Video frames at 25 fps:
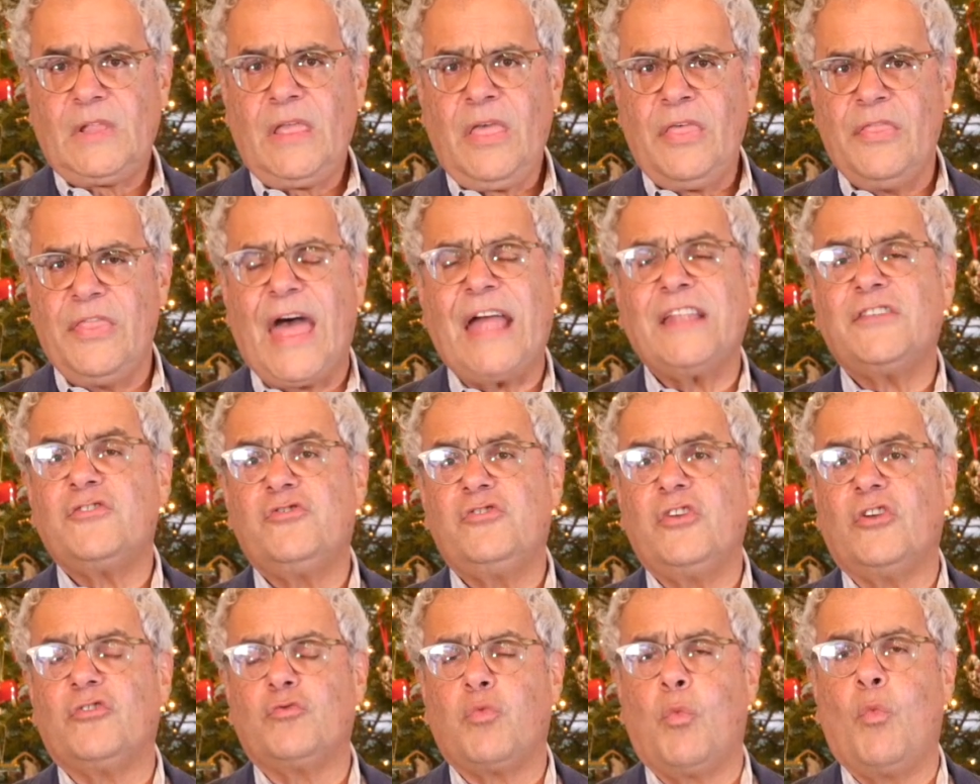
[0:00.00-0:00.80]
That's
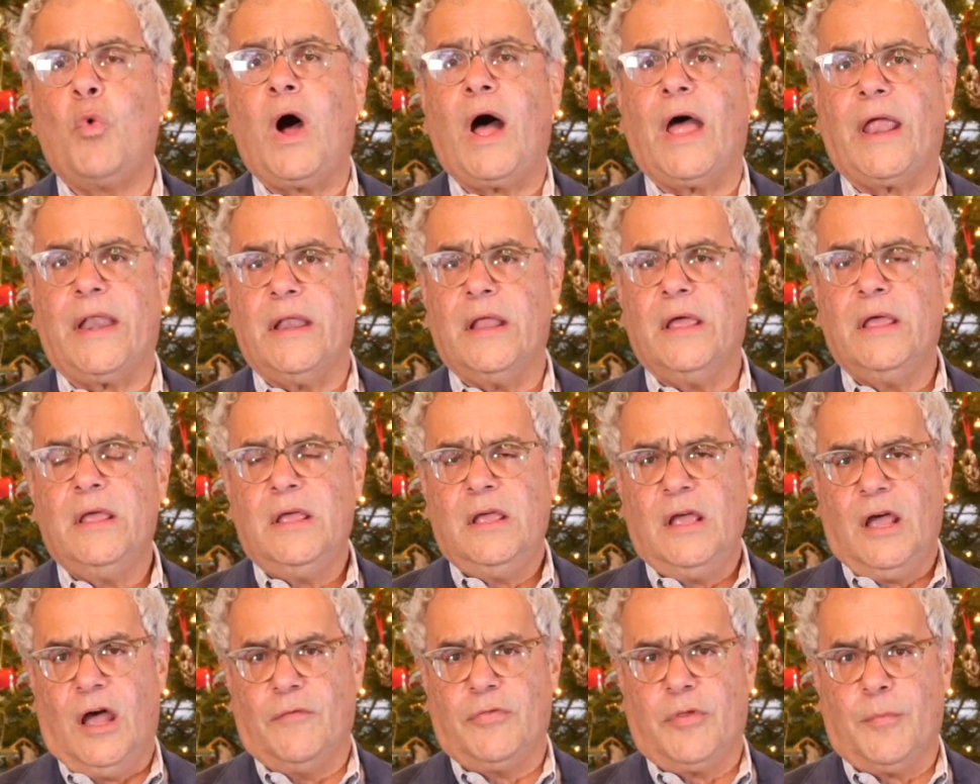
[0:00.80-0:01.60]
just one
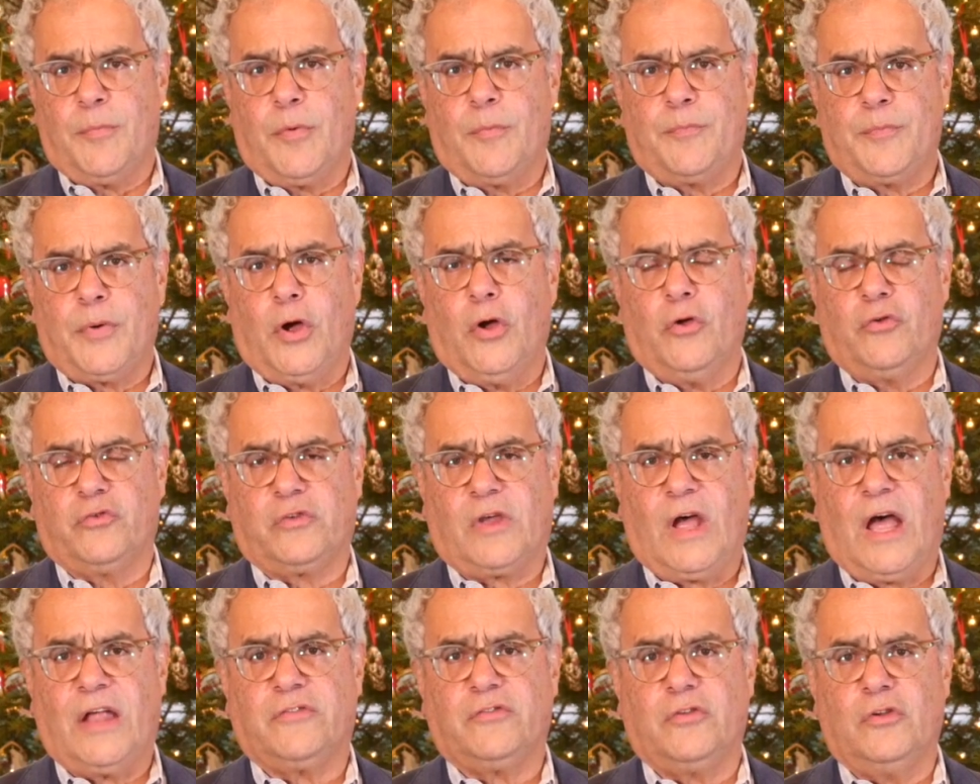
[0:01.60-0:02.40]
of the proposed
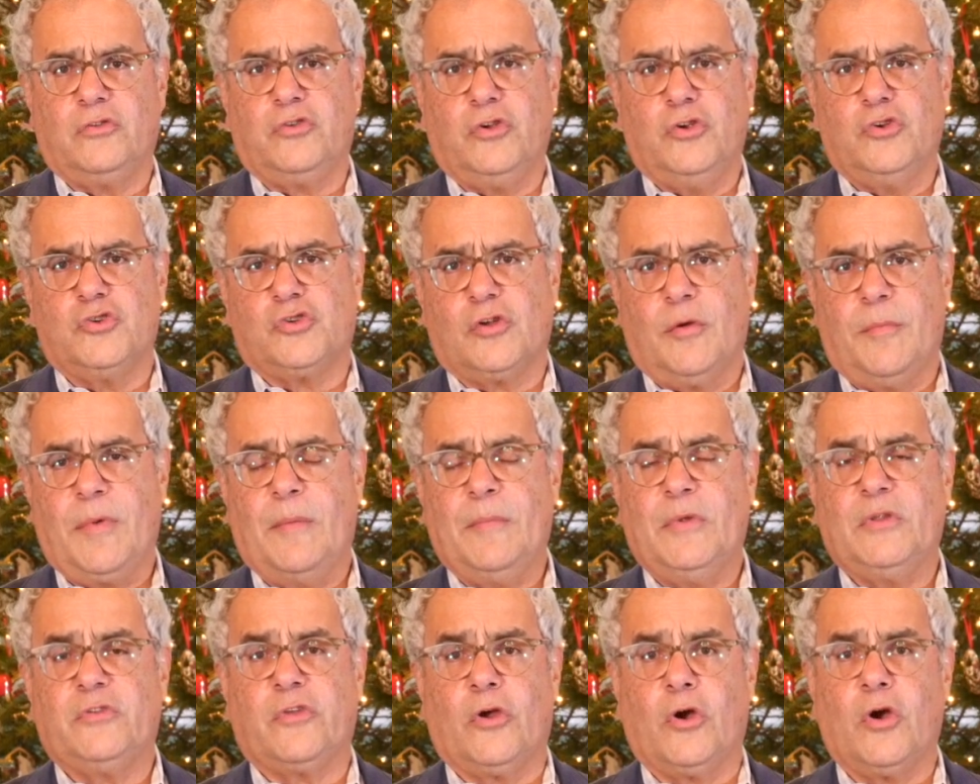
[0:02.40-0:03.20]
constitutional amendments.